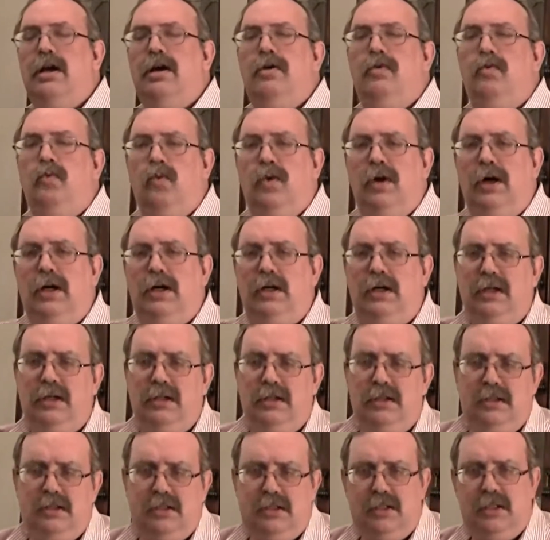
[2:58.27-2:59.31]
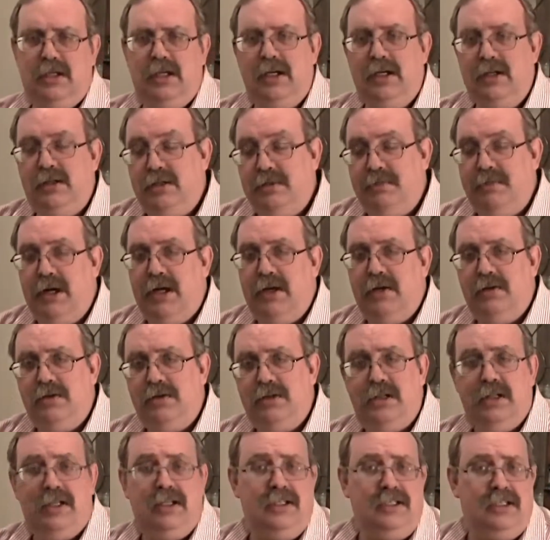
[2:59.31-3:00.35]
words as opposed to
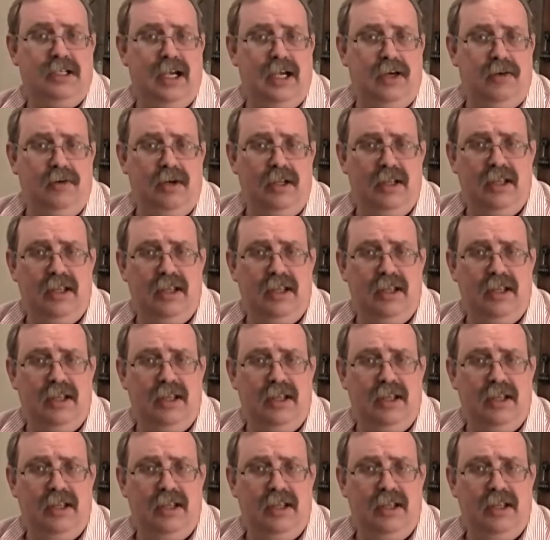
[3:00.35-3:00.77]
the sacred